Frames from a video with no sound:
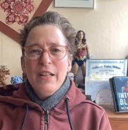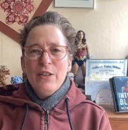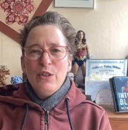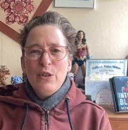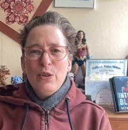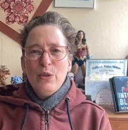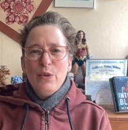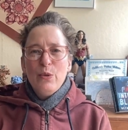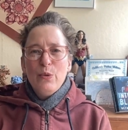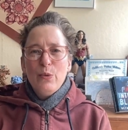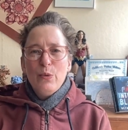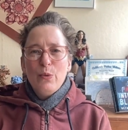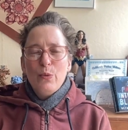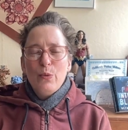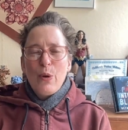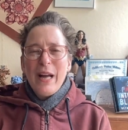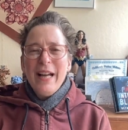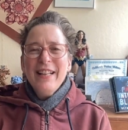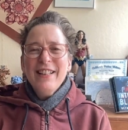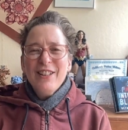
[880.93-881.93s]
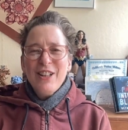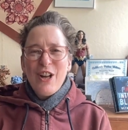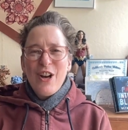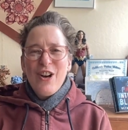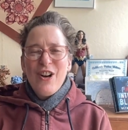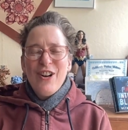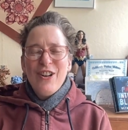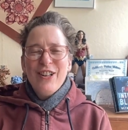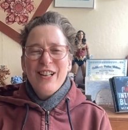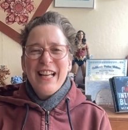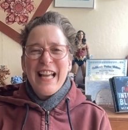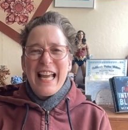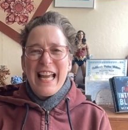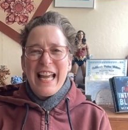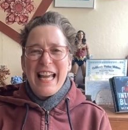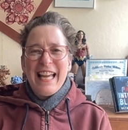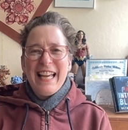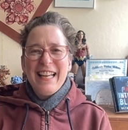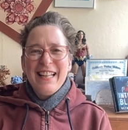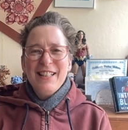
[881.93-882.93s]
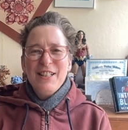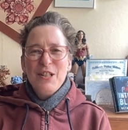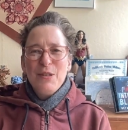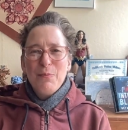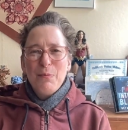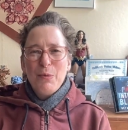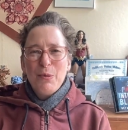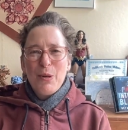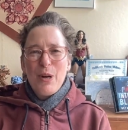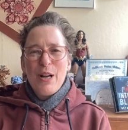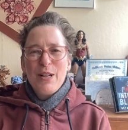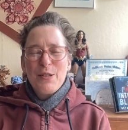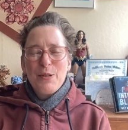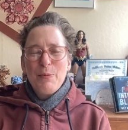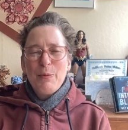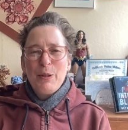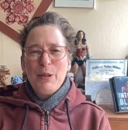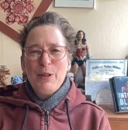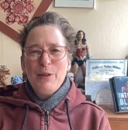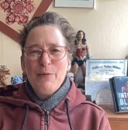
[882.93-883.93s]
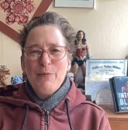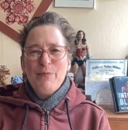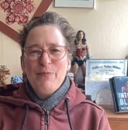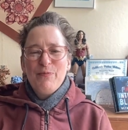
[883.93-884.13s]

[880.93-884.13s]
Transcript: to write long and prosper.